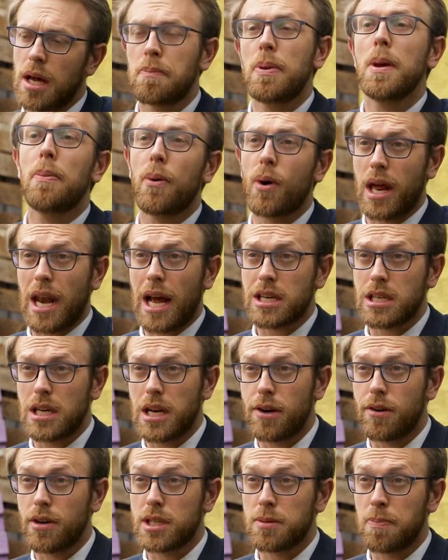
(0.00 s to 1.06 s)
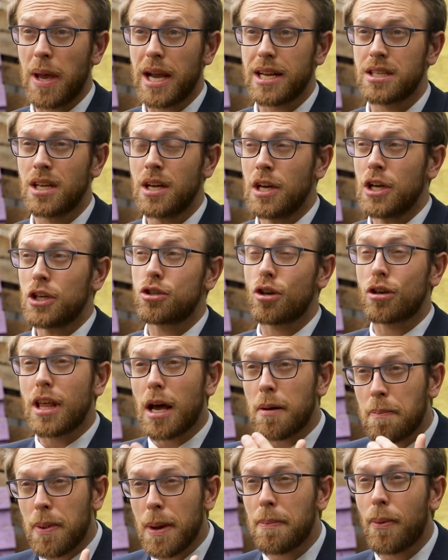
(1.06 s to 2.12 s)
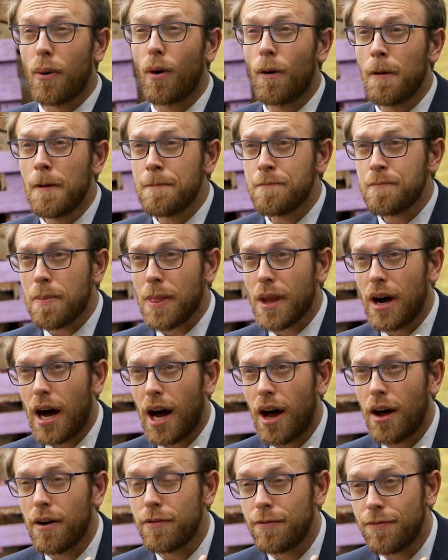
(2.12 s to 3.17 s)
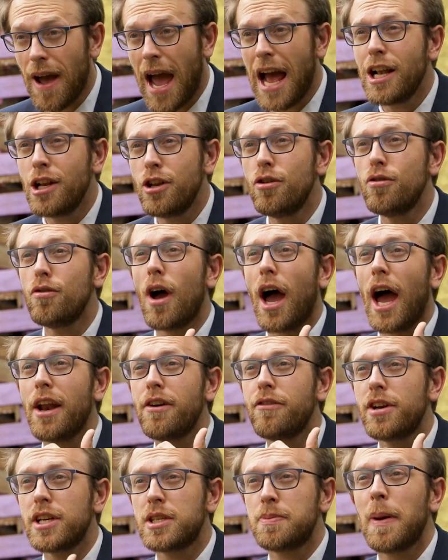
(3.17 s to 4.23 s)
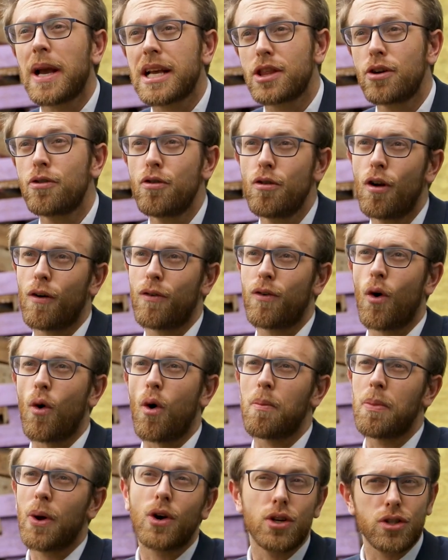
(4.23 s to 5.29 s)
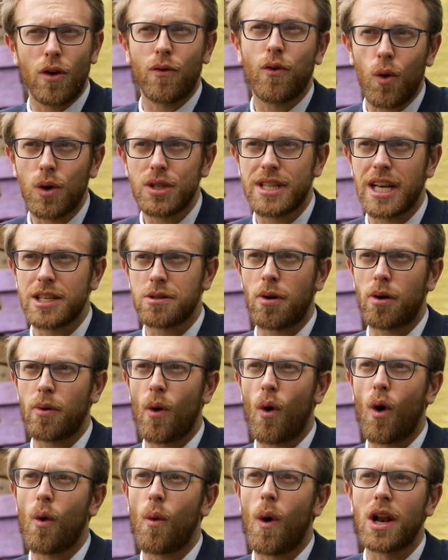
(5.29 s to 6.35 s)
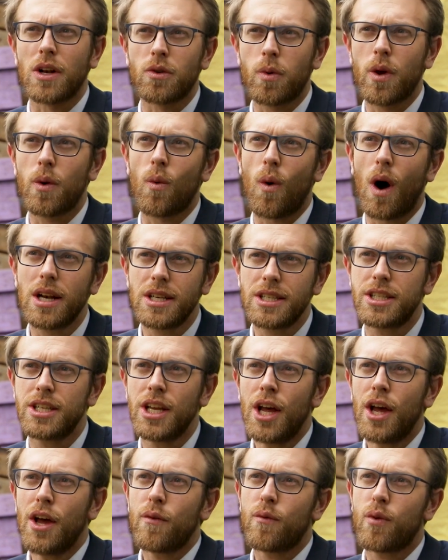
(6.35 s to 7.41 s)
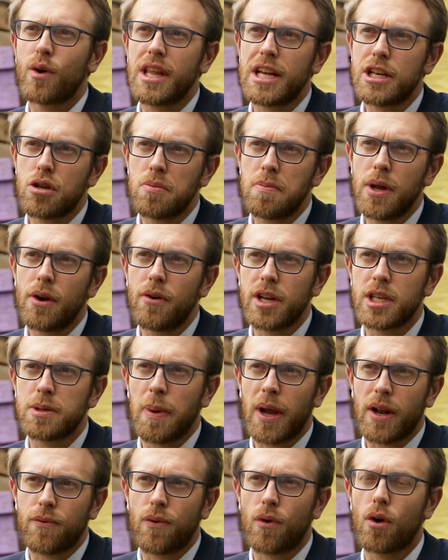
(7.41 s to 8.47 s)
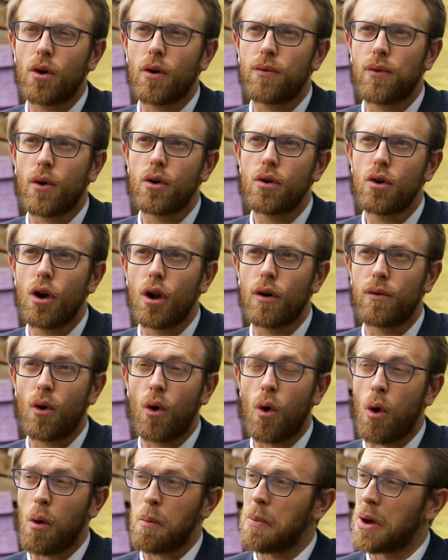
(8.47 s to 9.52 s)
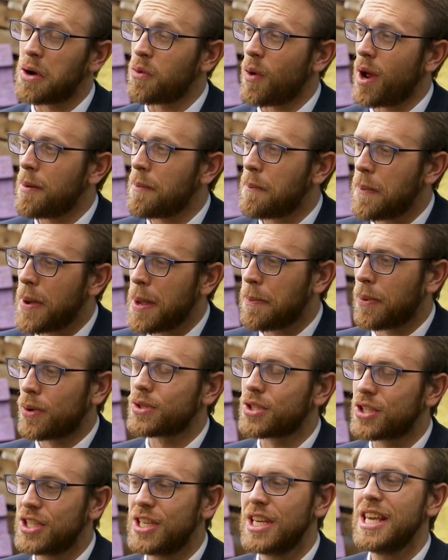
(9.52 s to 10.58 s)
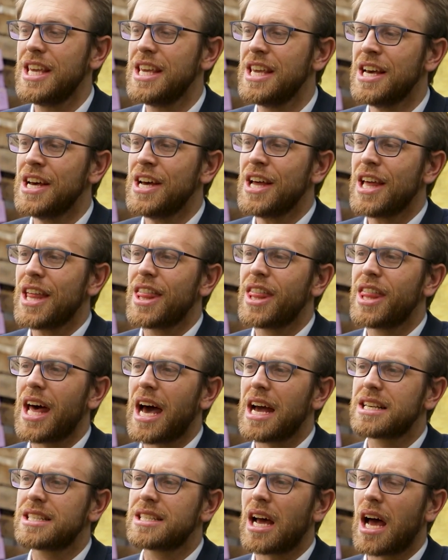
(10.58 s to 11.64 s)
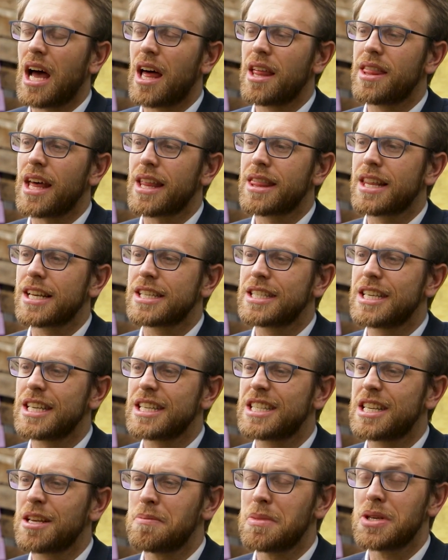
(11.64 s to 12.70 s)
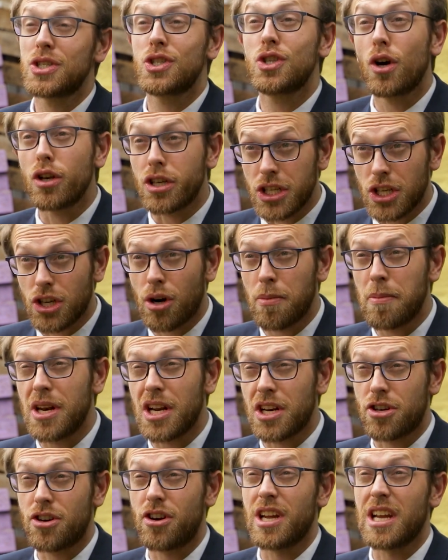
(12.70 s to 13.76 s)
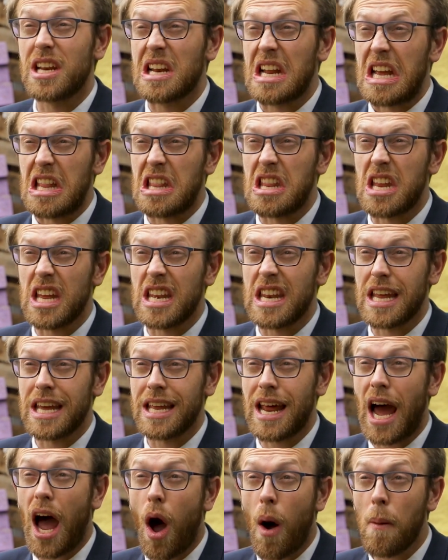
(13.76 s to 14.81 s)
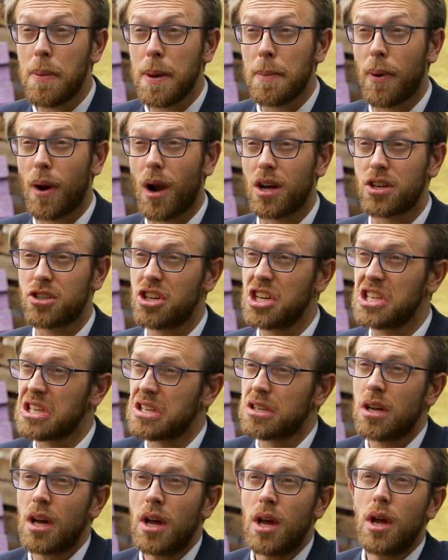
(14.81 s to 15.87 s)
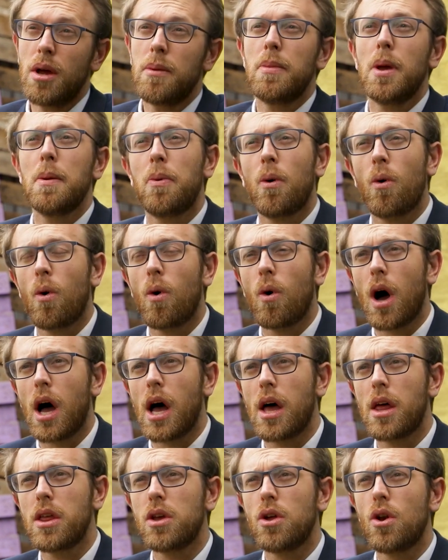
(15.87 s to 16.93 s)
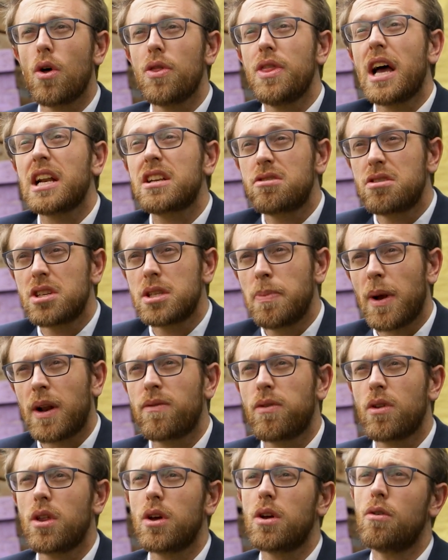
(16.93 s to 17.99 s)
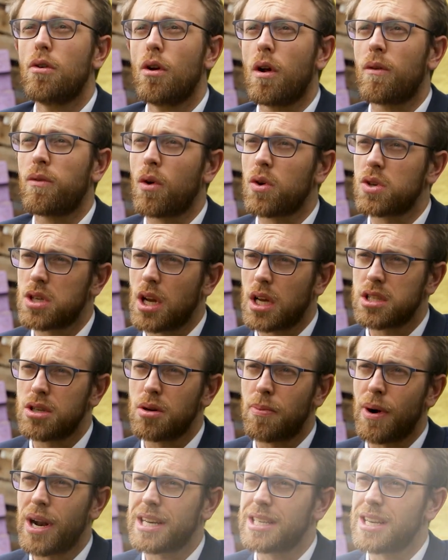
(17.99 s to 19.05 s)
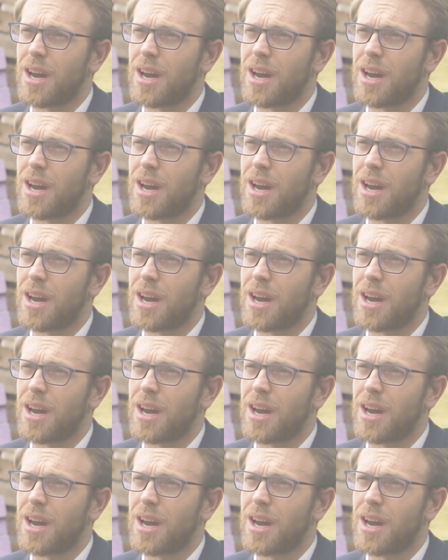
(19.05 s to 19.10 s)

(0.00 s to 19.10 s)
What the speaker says: people can actually respect, so that people value and respect the rule of law, because of course that's what we all want. We want for there to be respect for rule of law. But when people see that the system is so discriminatory in how people are treated, people, that respect for the rule of law starts to break